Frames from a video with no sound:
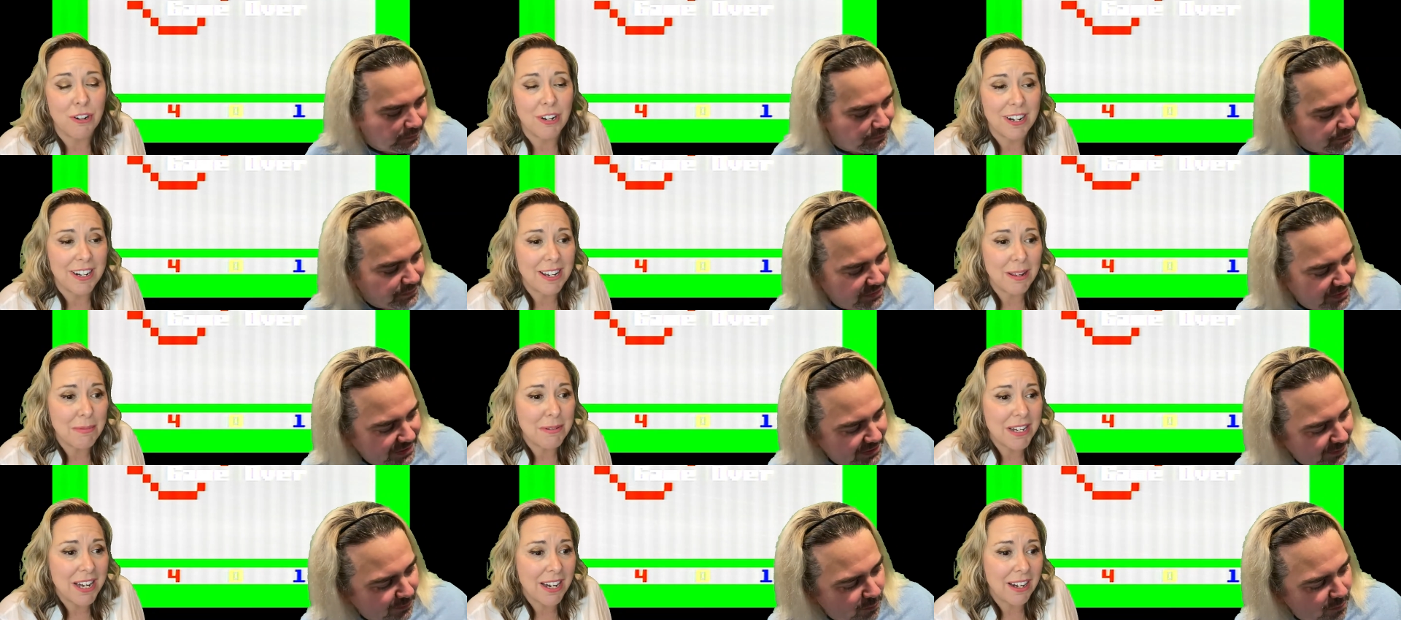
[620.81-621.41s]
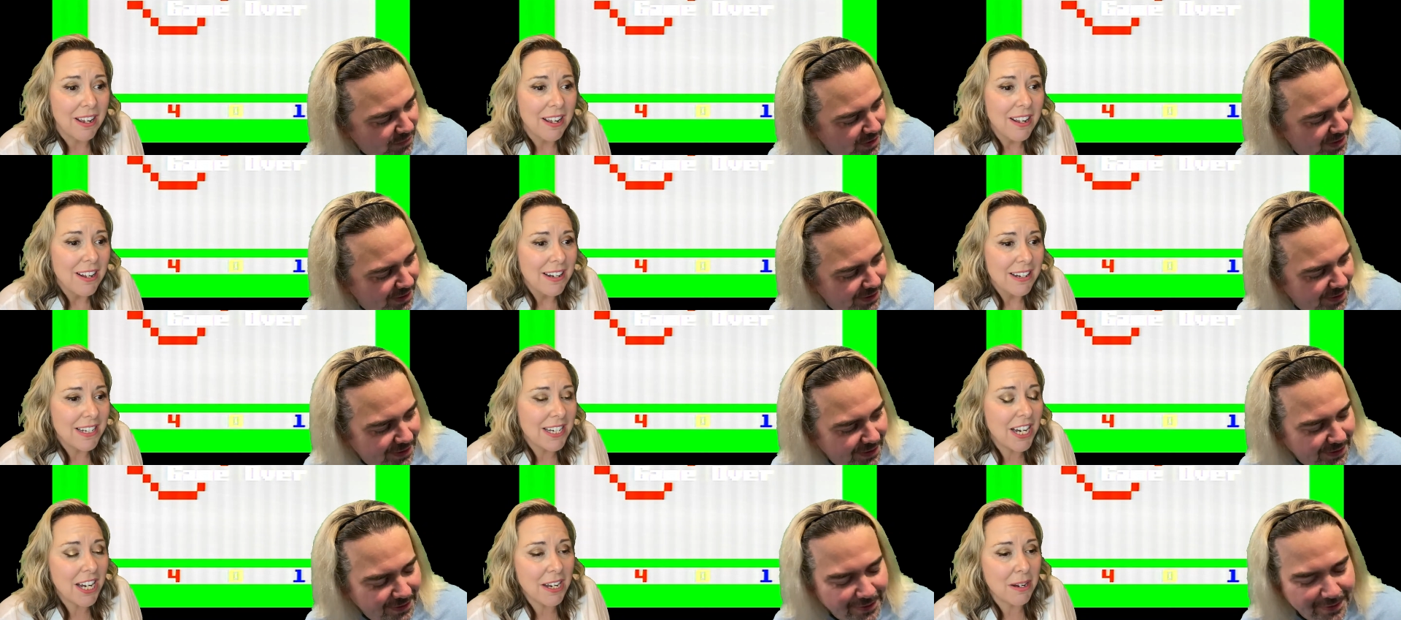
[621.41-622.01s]
Speaker 1: I kept saying,
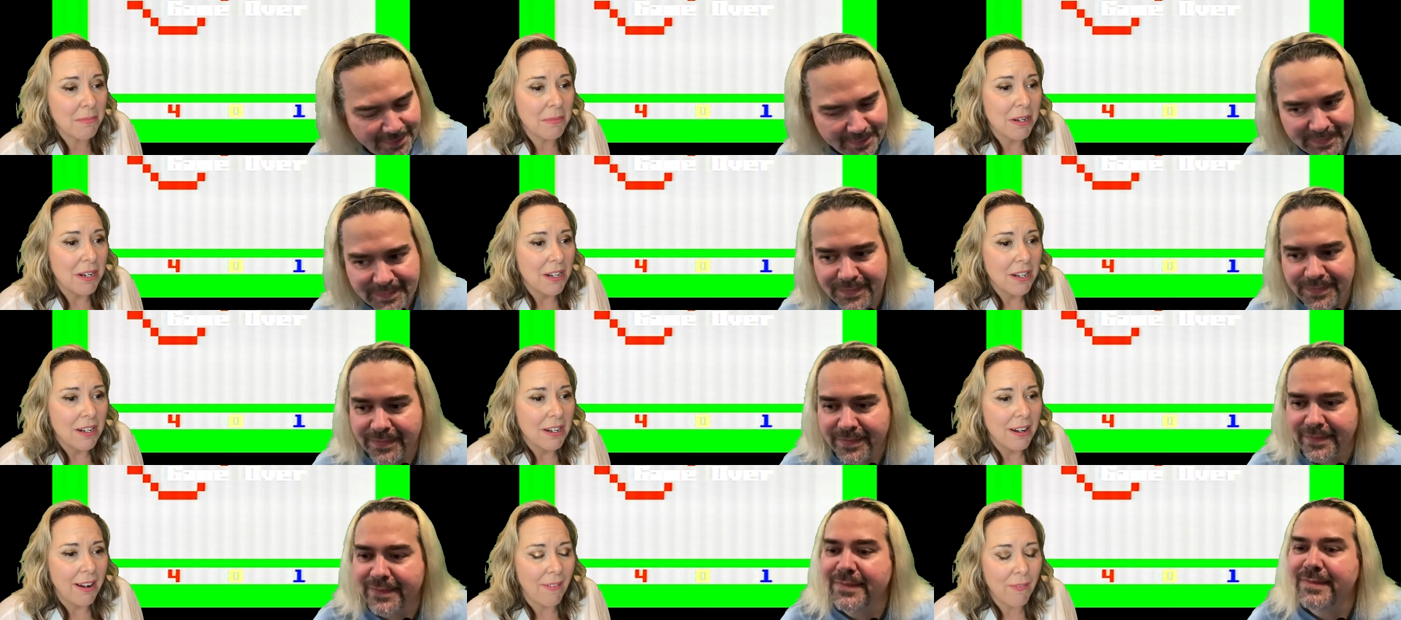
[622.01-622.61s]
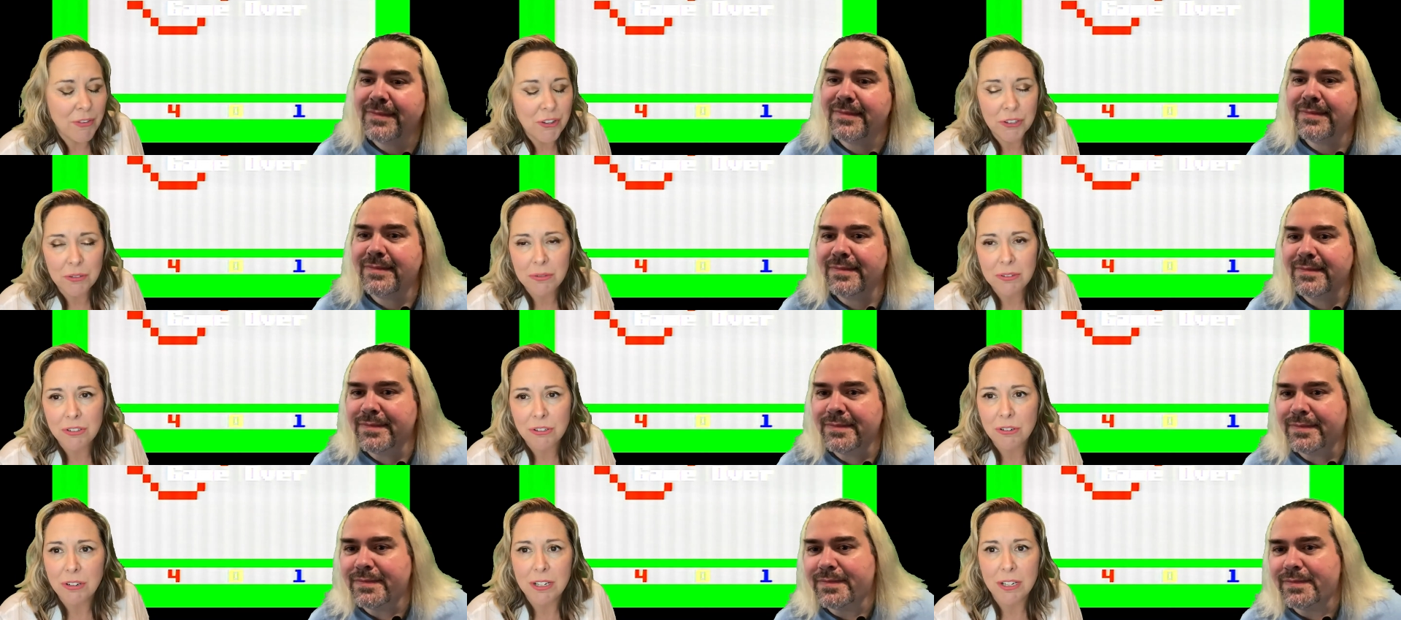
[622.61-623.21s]
Tim, and this was
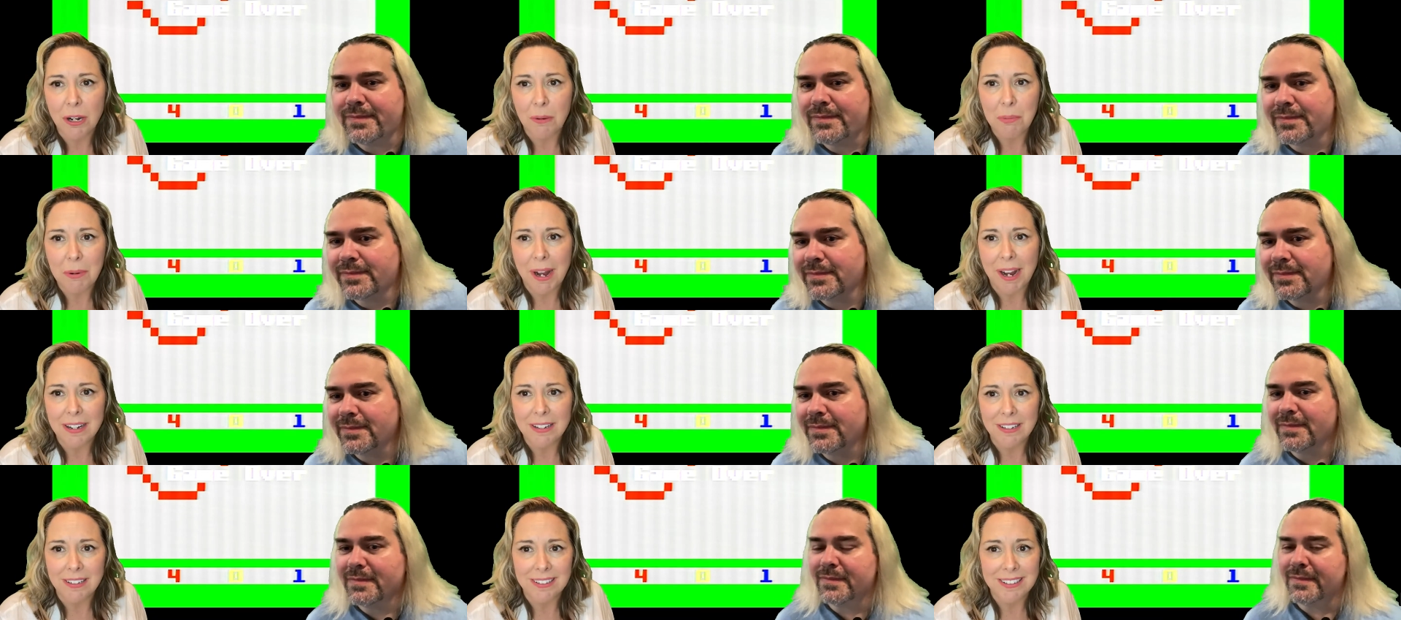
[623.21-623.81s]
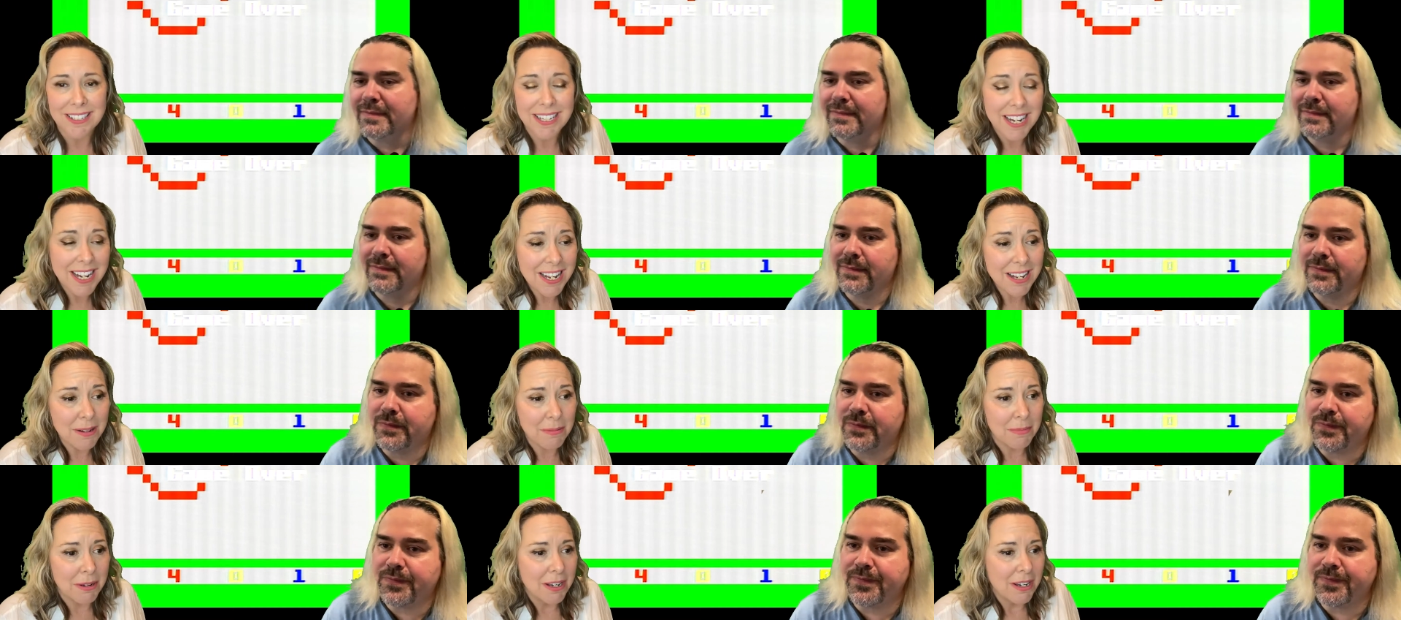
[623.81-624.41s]
during our practice,
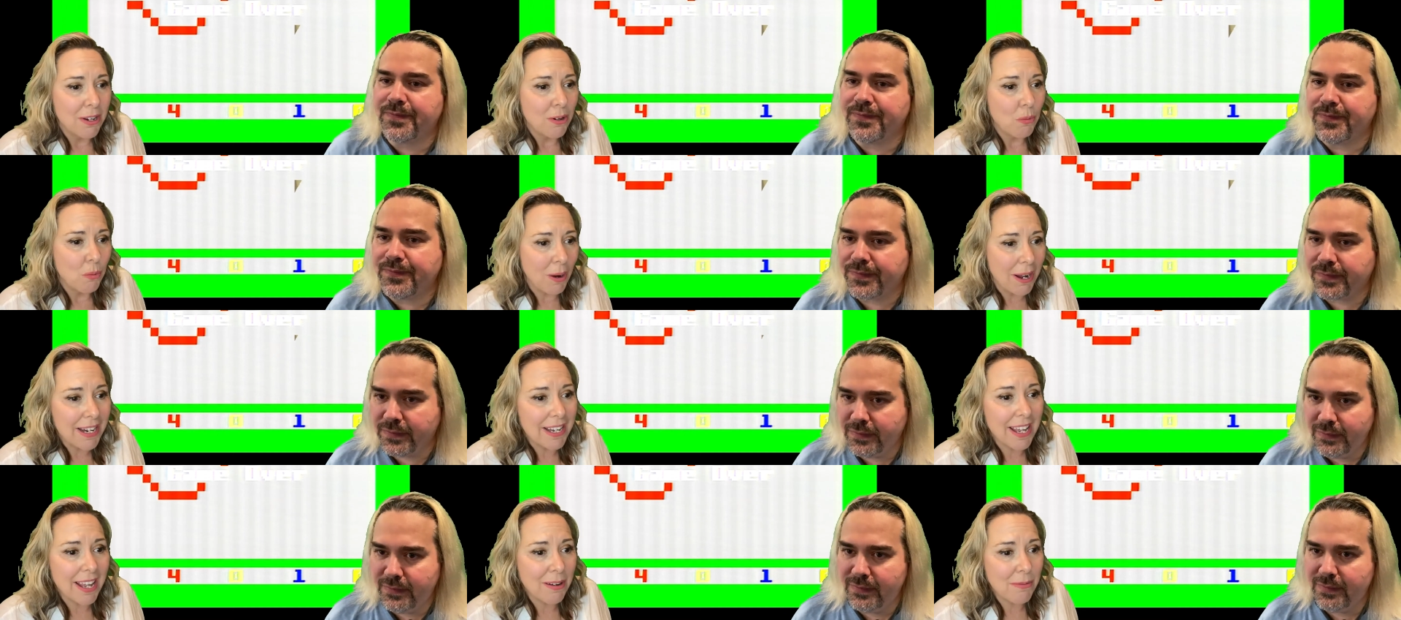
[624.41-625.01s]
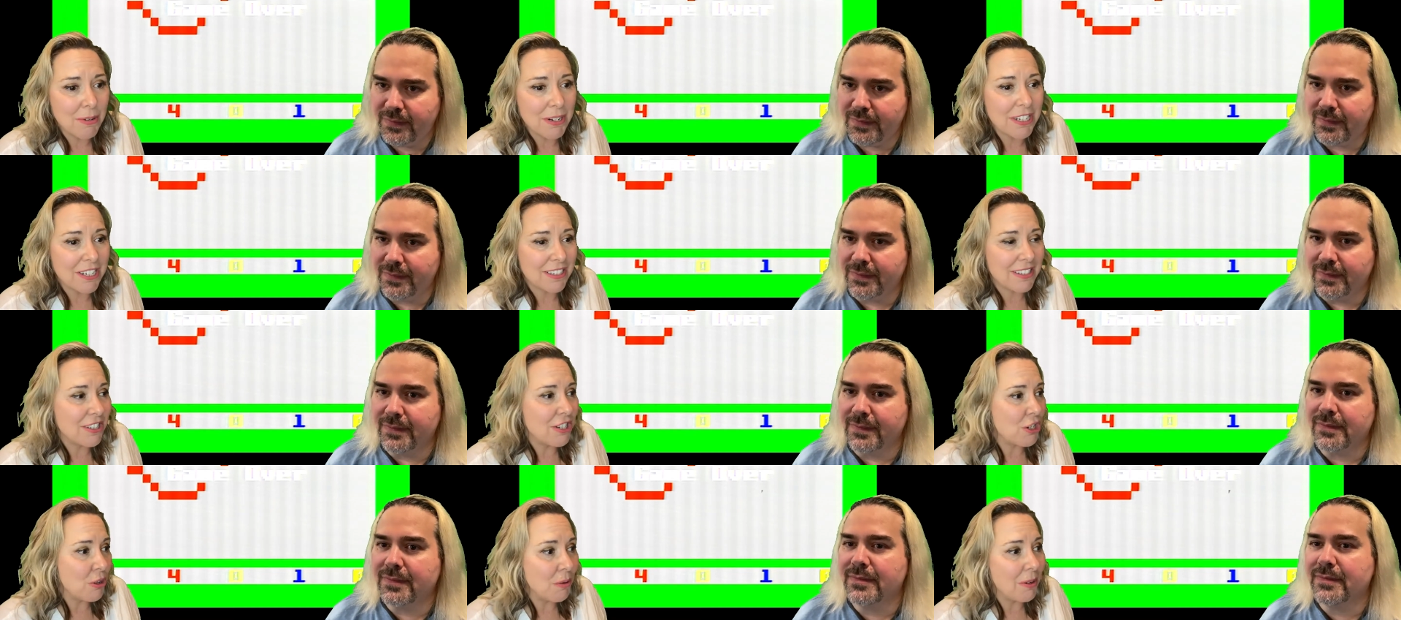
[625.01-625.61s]
Tim, why can't we just
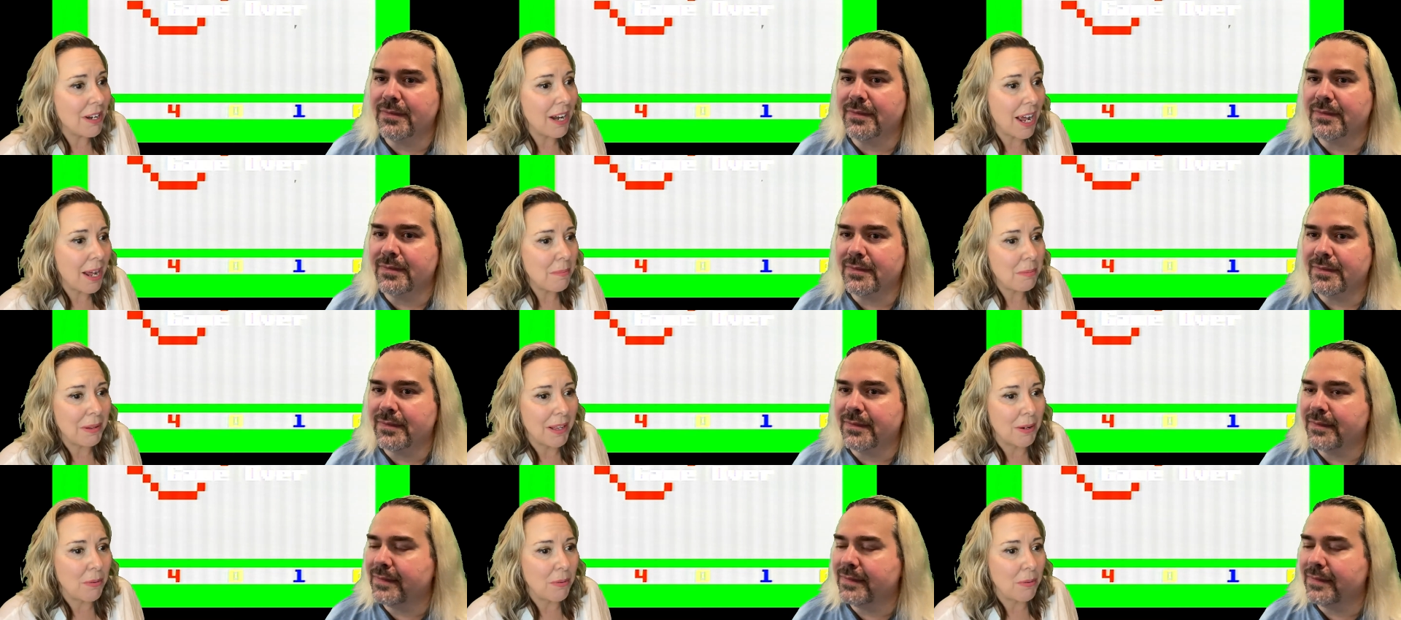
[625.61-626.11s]
you and I play?